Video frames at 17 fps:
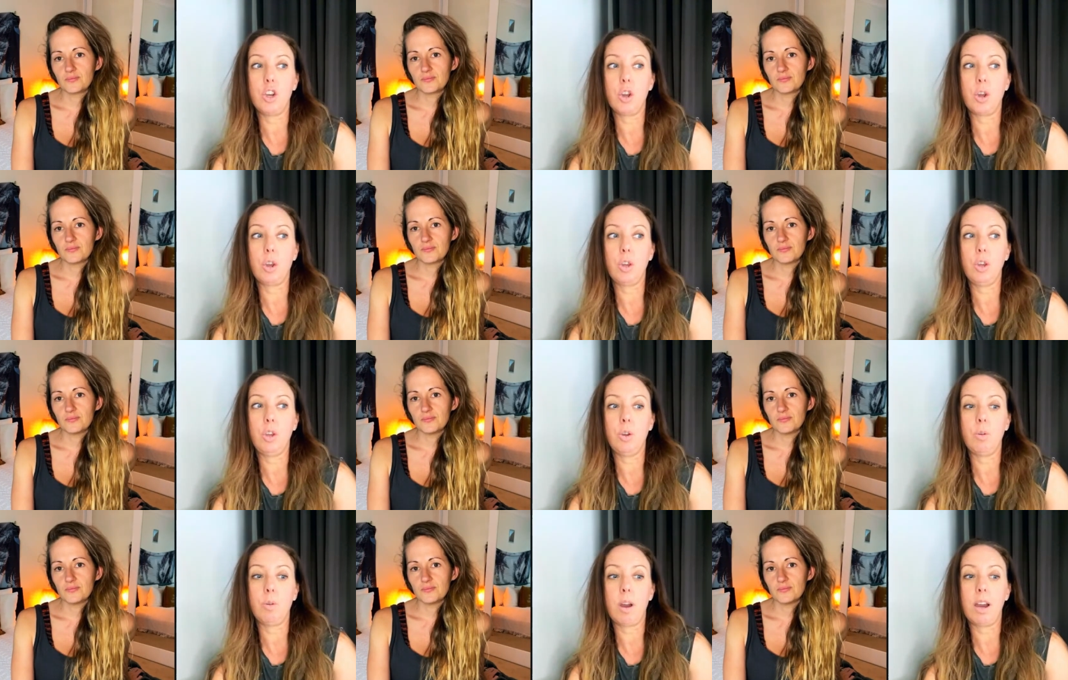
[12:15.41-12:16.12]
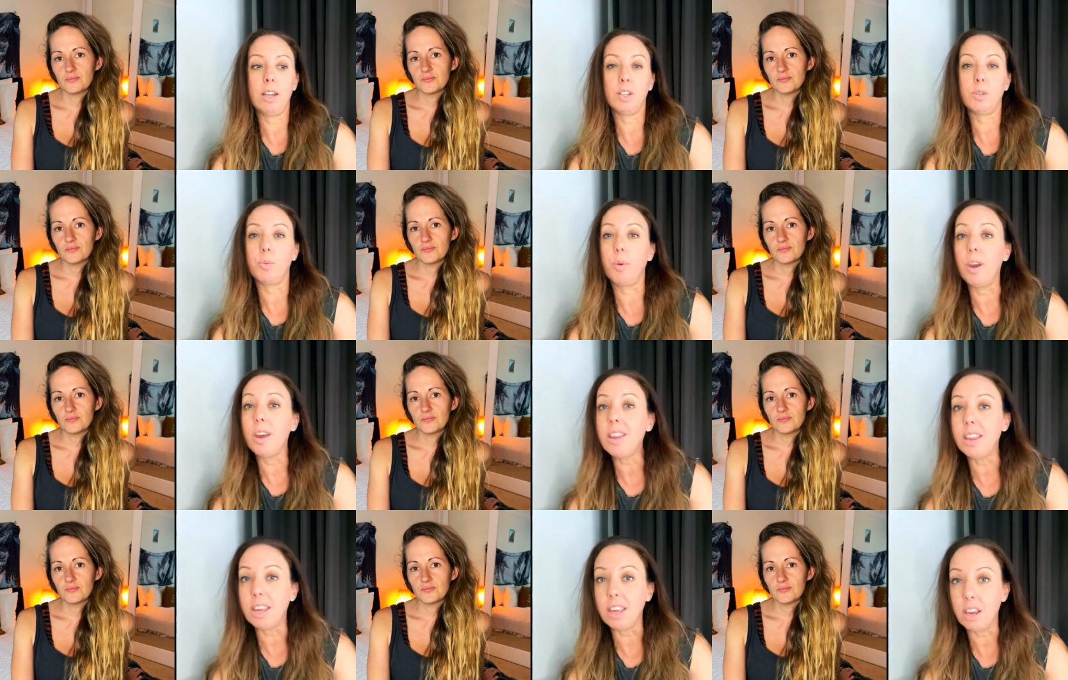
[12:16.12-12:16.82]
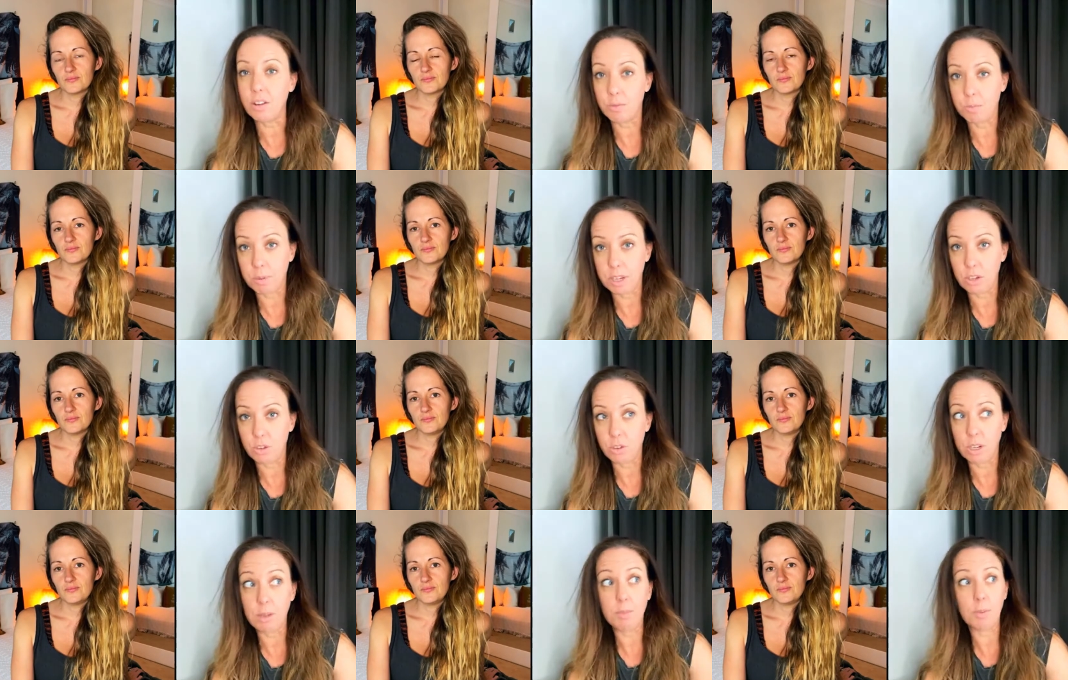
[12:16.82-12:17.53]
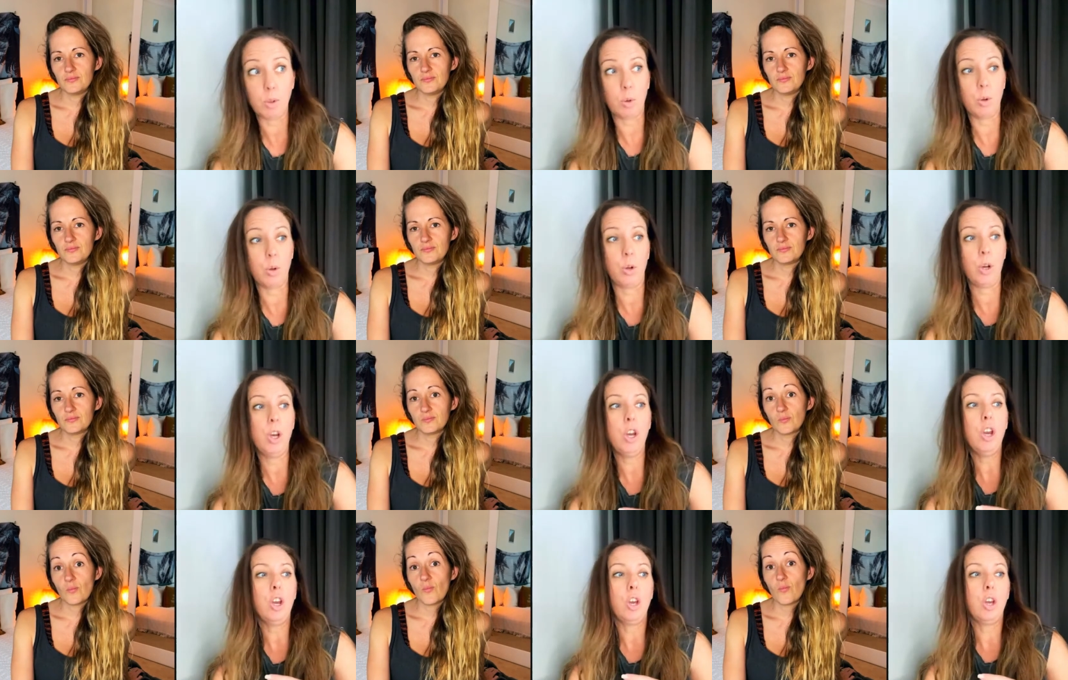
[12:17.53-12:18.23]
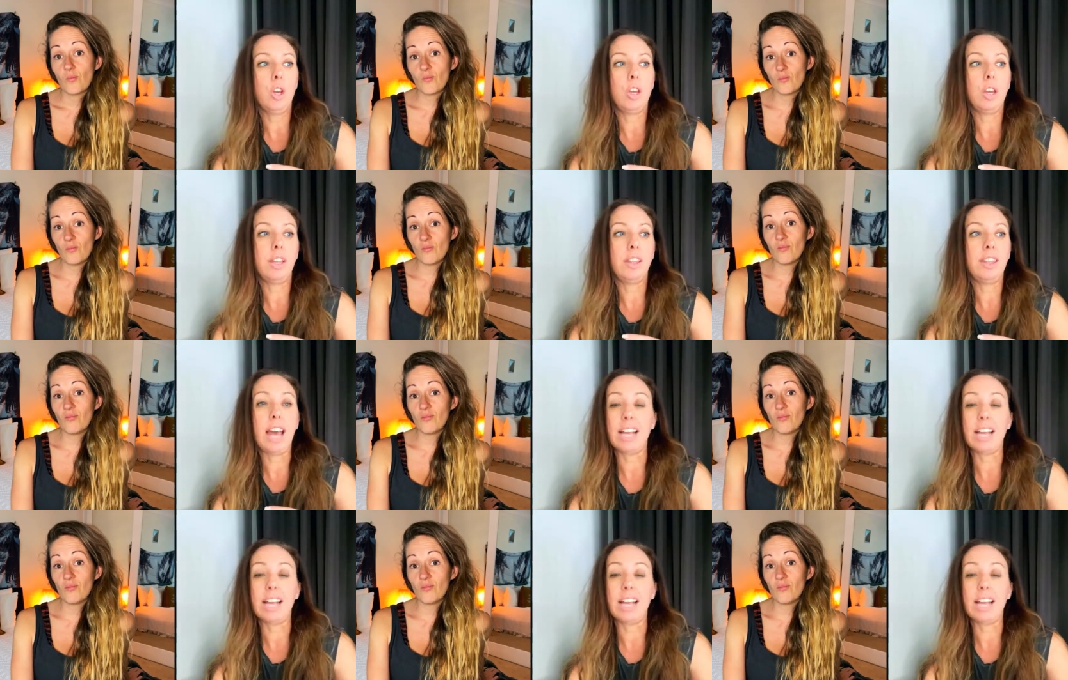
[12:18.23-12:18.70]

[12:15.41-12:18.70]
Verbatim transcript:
Speaker 1: you know, you aren't worthy of dreams, or mm.